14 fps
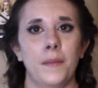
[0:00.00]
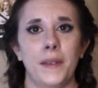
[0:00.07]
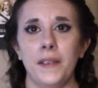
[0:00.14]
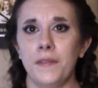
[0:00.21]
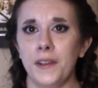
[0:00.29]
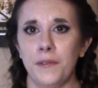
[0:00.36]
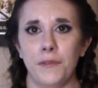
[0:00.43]

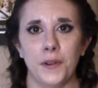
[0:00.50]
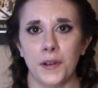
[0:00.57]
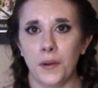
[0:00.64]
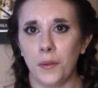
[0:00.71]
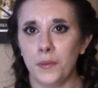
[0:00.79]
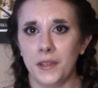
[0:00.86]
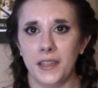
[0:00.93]
even if you
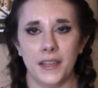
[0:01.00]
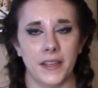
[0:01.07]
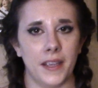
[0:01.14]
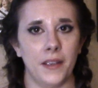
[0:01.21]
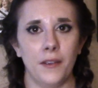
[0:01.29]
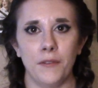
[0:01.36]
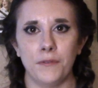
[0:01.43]
can only
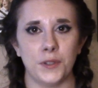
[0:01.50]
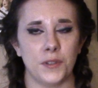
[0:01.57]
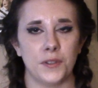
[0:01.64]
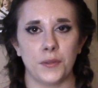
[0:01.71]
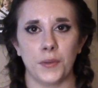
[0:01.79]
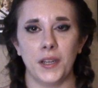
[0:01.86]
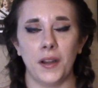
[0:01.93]
give
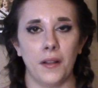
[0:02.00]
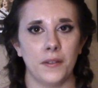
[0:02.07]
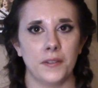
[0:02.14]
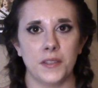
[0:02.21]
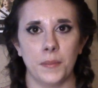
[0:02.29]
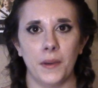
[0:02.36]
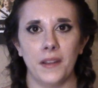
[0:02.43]
just
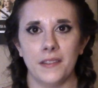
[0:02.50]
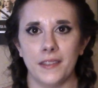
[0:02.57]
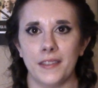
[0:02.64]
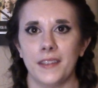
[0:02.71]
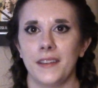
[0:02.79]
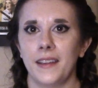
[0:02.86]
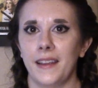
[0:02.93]
$3 a month,
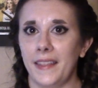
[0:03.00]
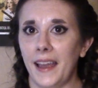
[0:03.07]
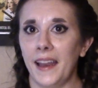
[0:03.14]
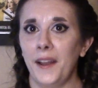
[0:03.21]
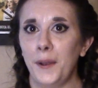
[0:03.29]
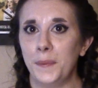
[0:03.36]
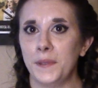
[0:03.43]

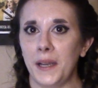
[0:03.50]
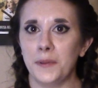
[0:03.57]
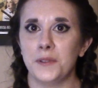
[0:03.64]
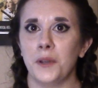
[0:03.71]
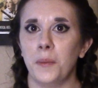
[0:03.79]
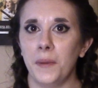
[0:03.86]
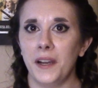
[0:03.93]
that helps
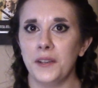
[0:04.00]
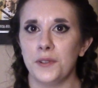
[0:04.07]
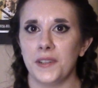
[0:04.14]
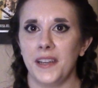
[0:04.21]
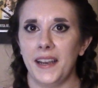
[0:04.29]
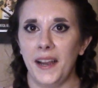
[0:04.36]
out so much.